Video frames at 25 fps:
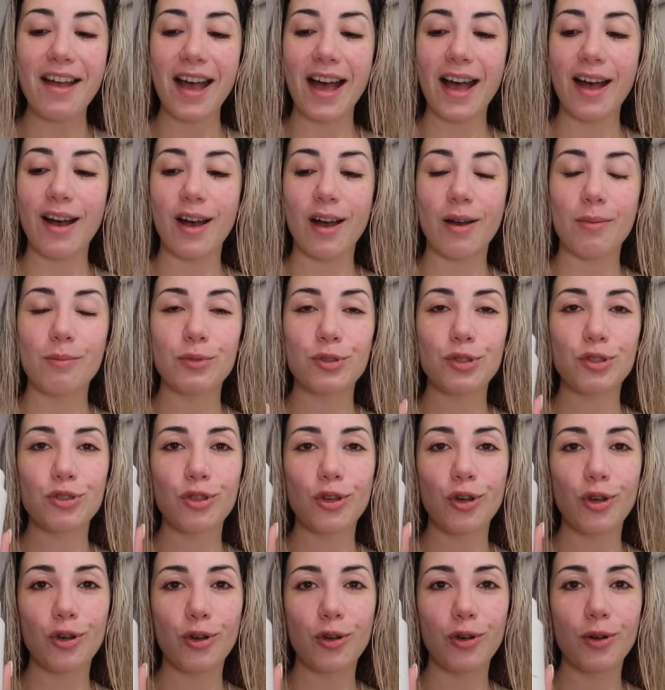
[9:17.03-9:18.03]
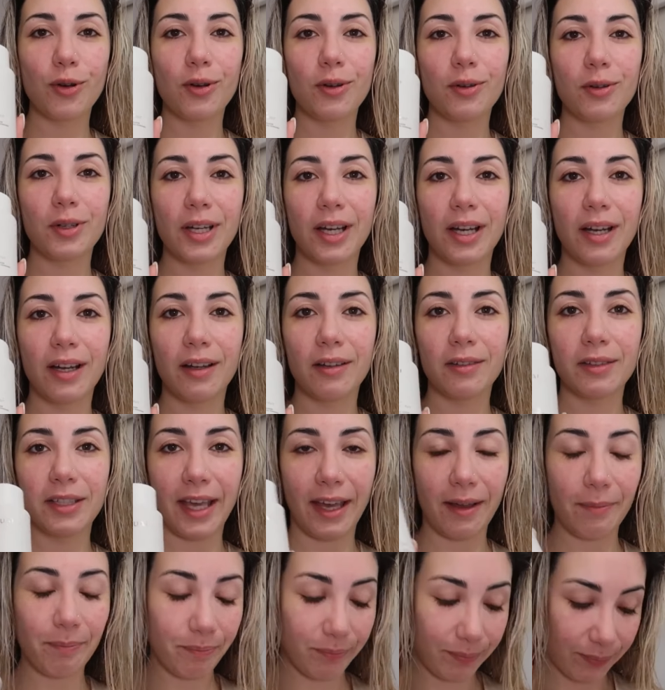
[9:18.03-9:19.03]

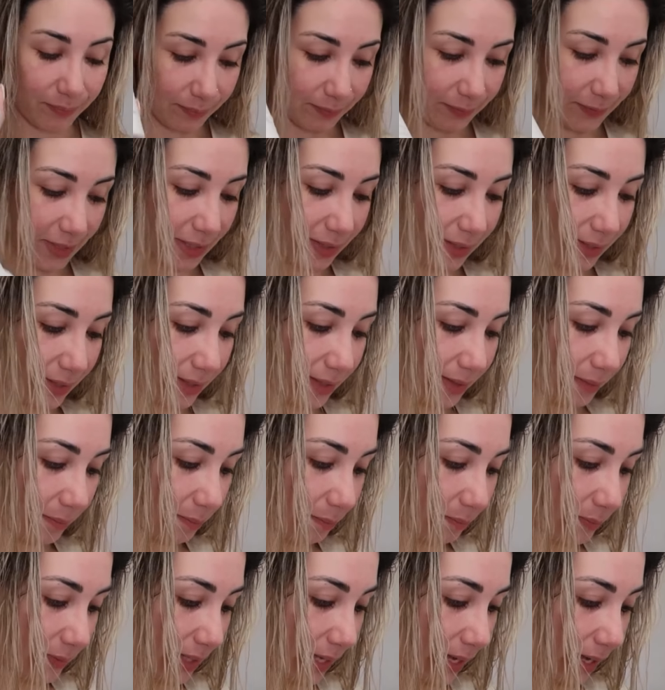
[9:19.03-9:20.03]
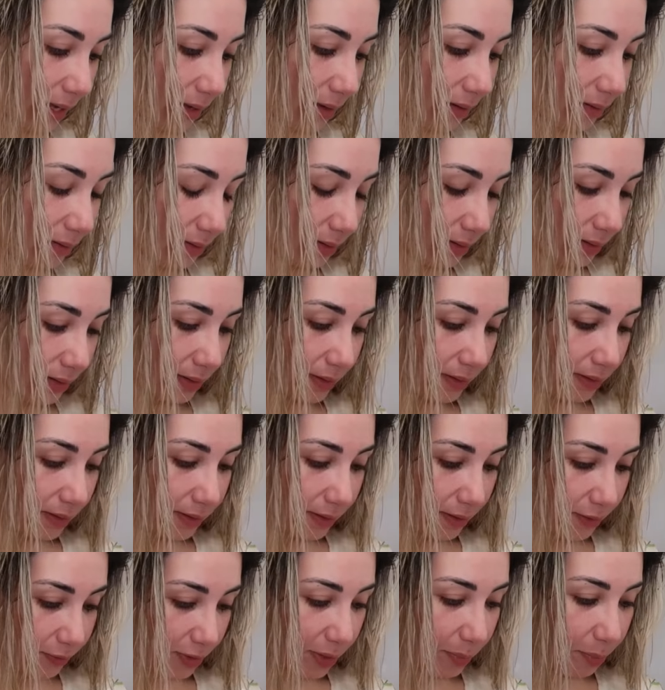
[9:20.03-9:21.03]
Yeah, this is the
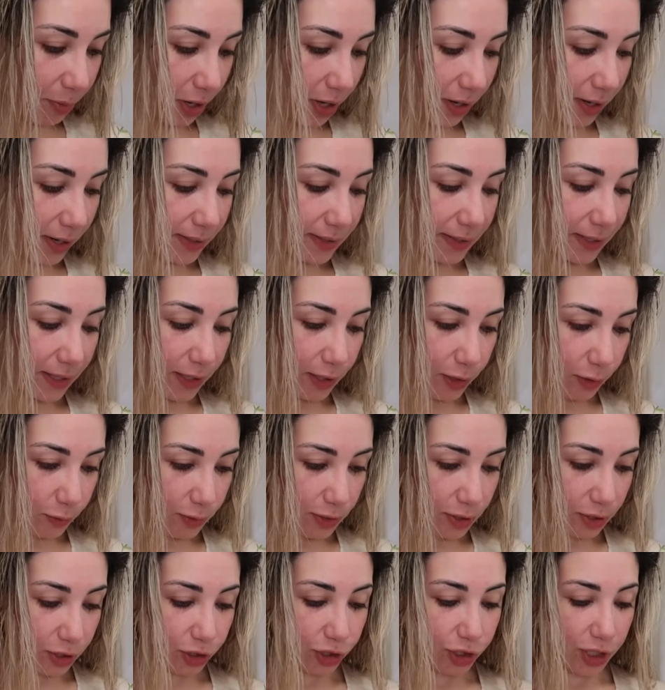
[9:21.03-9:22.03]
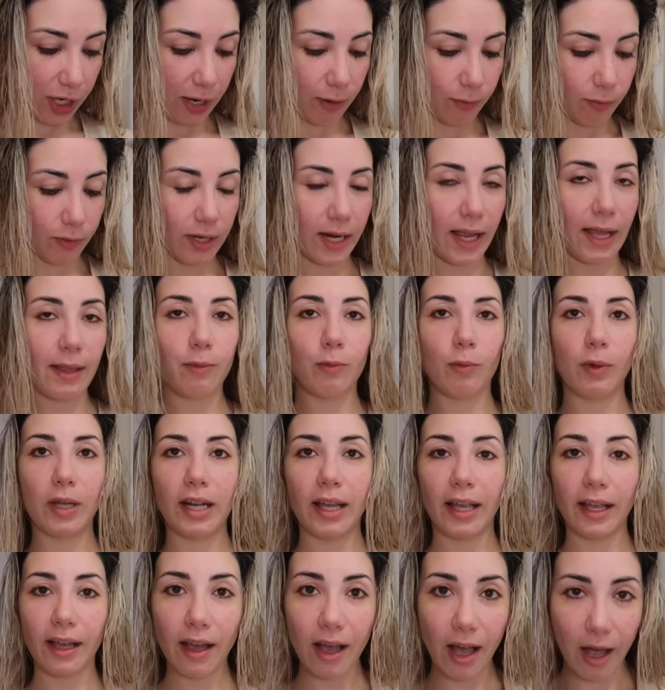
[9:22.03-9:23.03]
3 products that I use in the shower, and
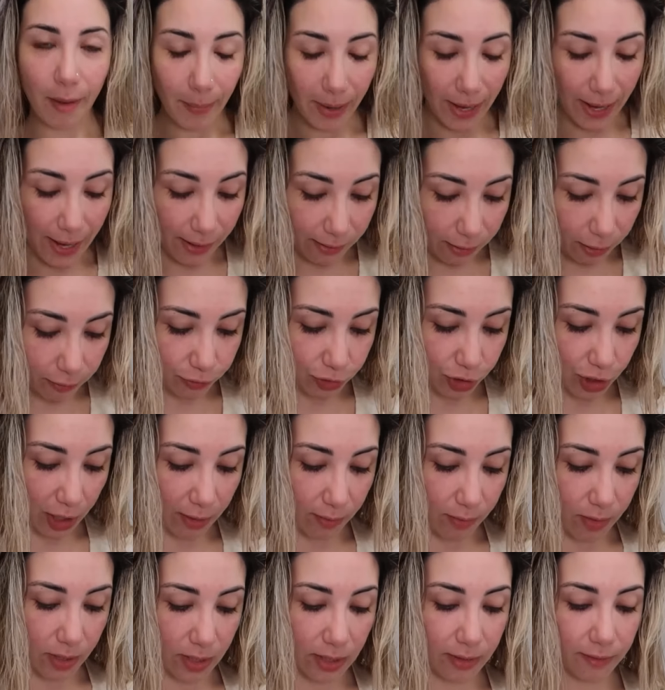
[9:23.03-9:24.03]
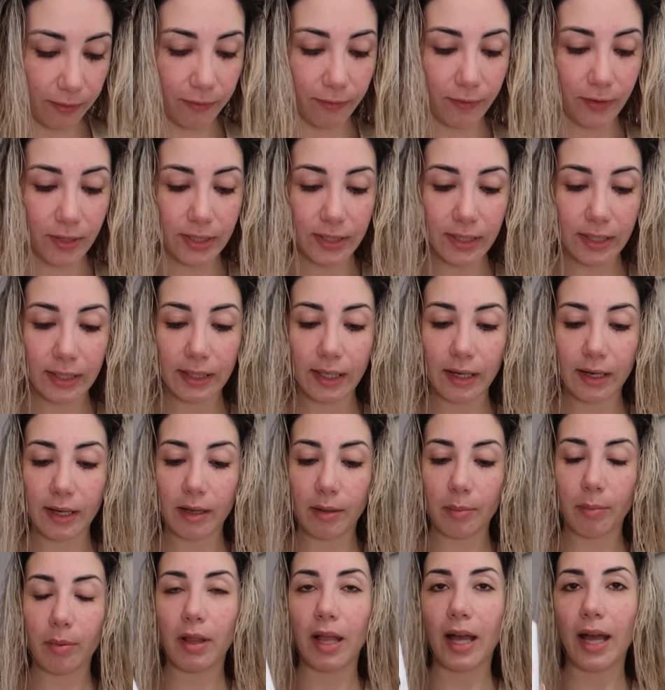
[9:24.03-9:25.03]
when I come out of shower, the first thing that I
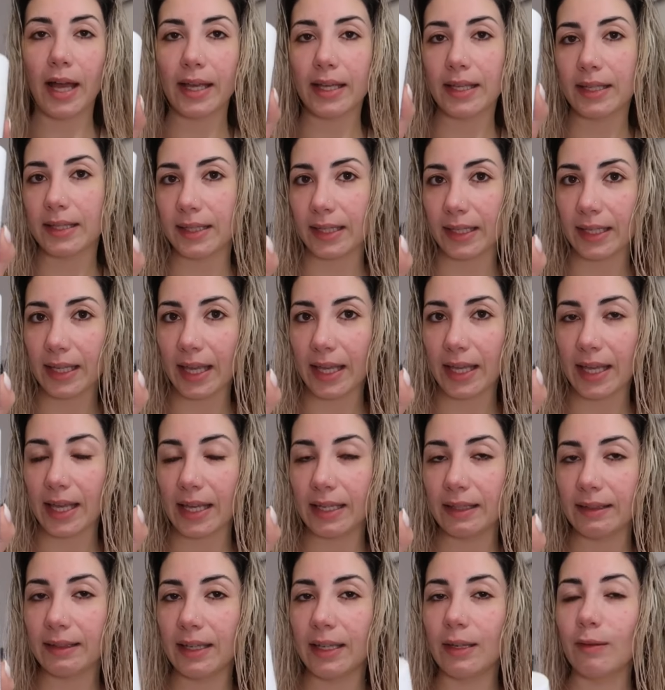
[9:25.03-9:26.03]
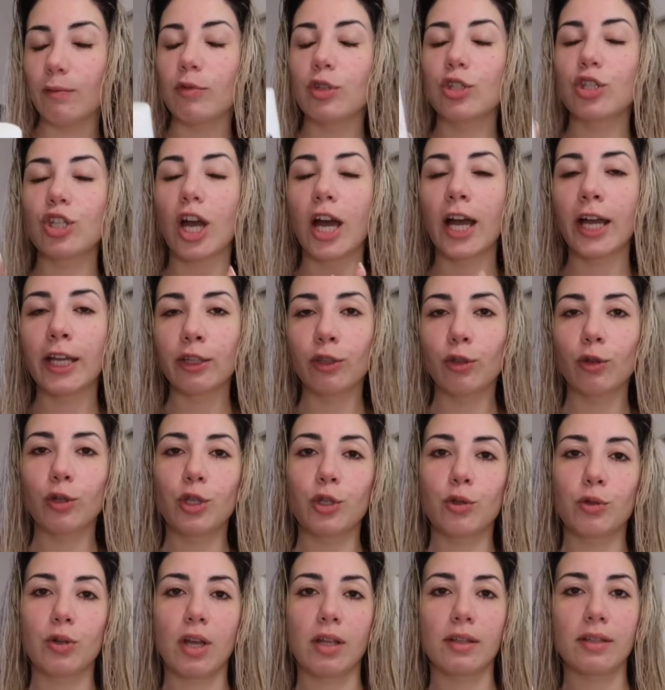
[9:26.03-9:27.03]
apply is the K18, which I know
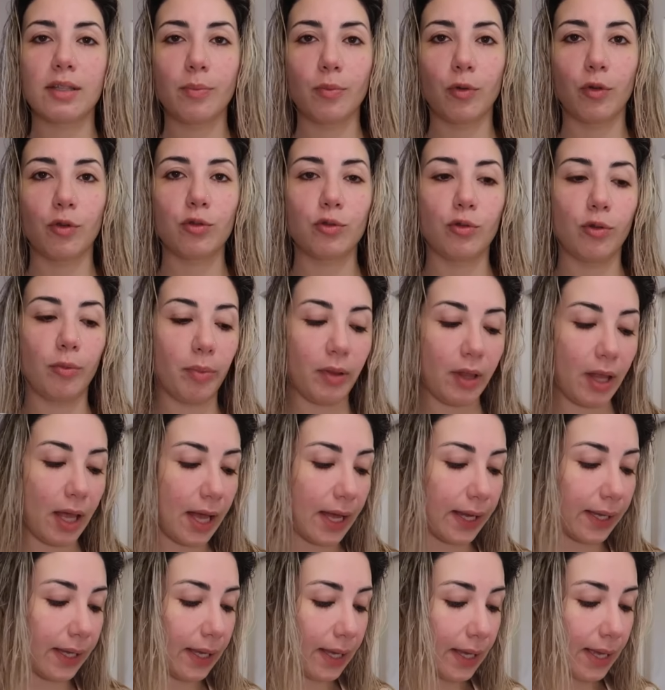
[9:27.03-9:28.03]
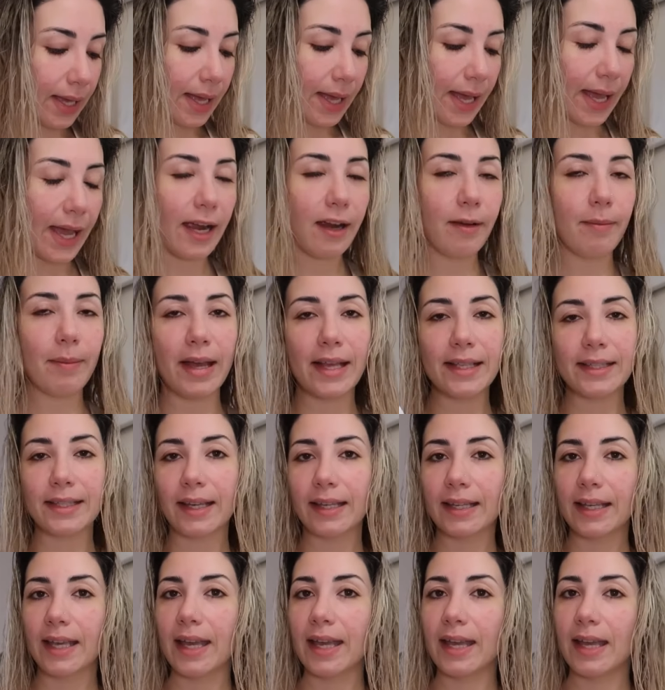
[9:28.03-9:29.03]
you're not supposed to apply hair mask
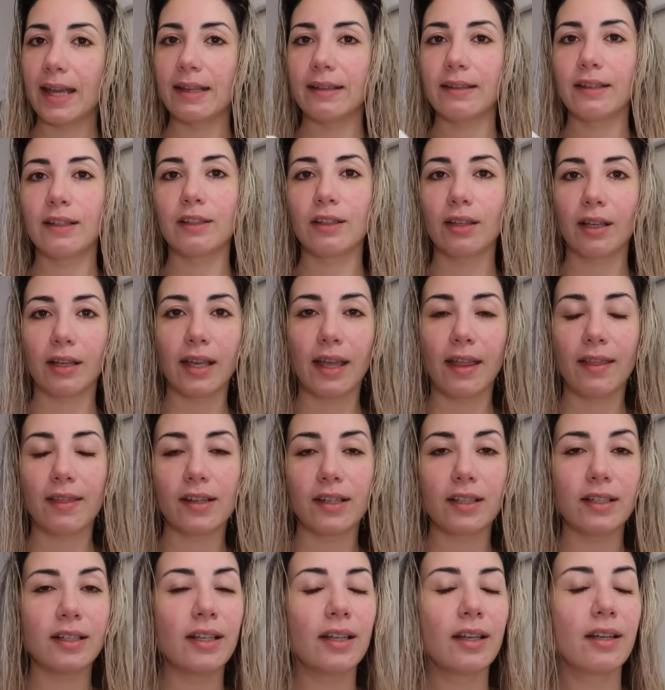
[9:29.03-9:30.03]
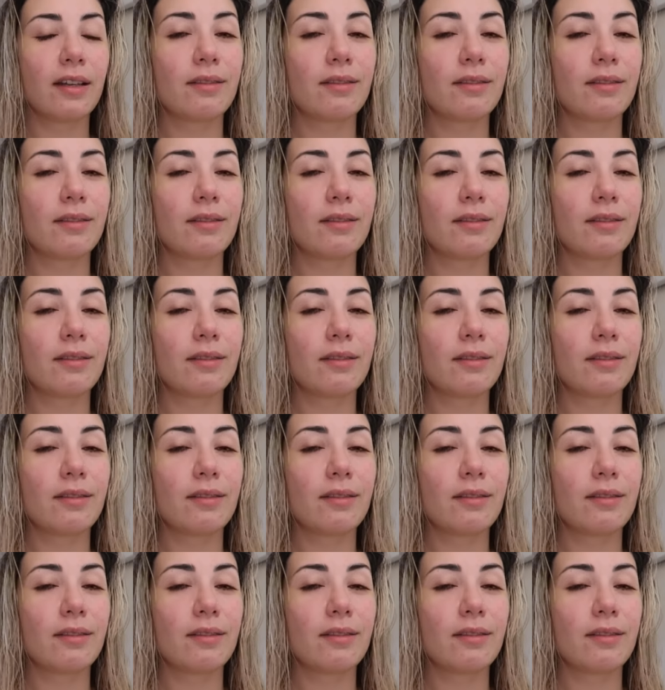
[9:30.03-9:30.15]
and K18 together.